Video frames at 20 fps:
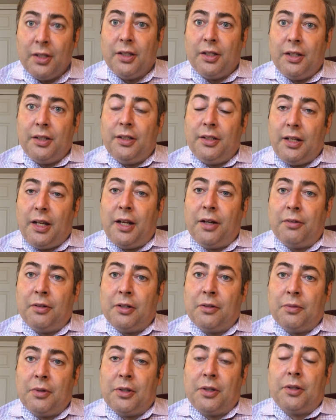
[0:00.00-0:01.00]
in an
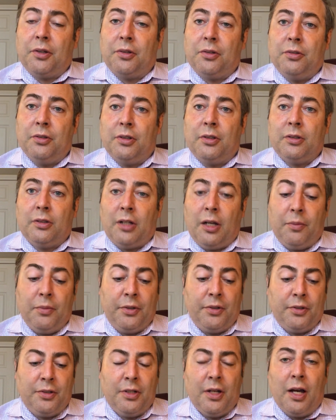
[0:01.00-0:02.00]
area where there's good
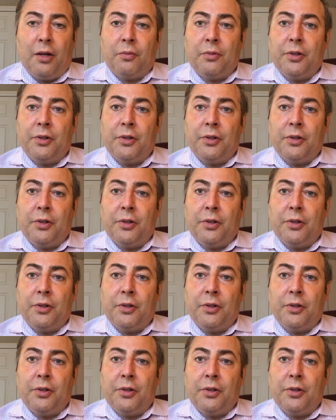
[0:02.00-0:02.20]
climate or not,